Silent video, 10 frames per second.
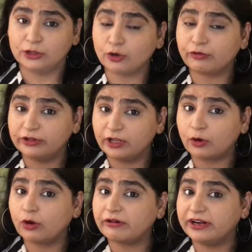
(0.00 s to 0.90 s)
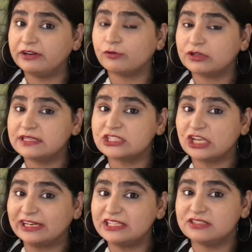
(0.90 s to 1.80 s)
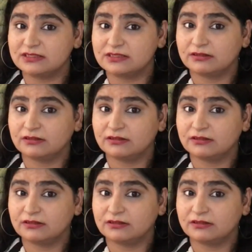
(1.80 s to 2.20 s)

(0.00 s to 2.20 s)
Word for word: They are not ready for these challenges.